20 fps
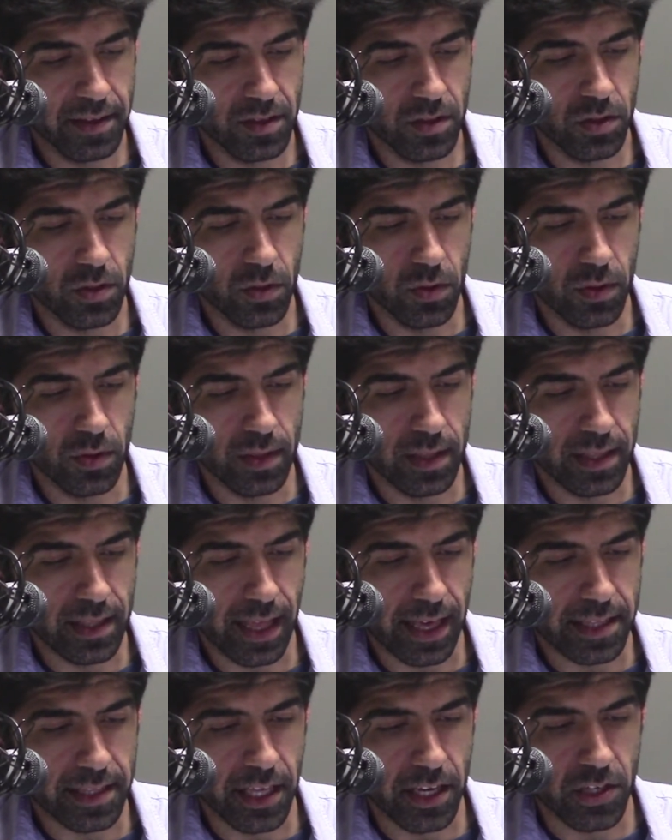Dude,
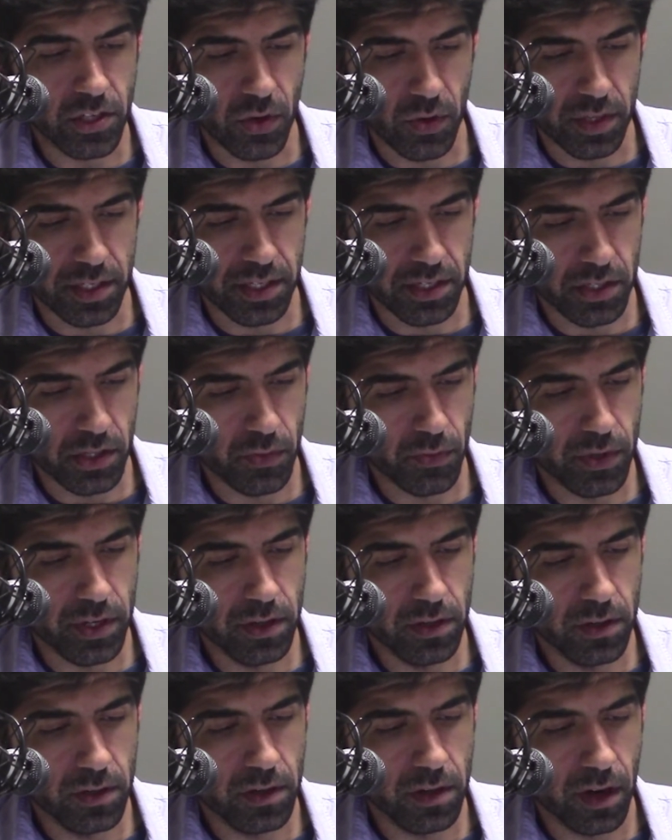like they showed a sizzle
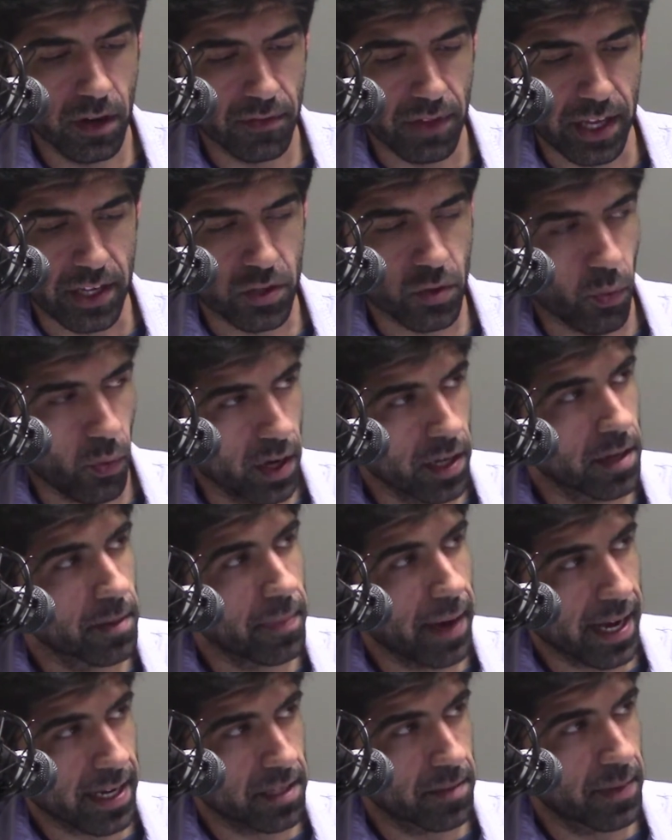reel of like 20
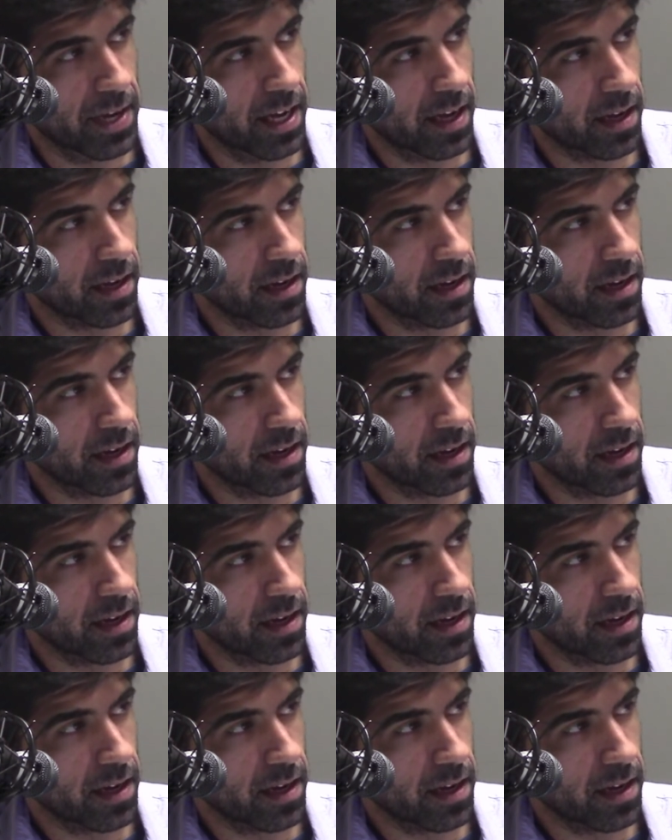back to back.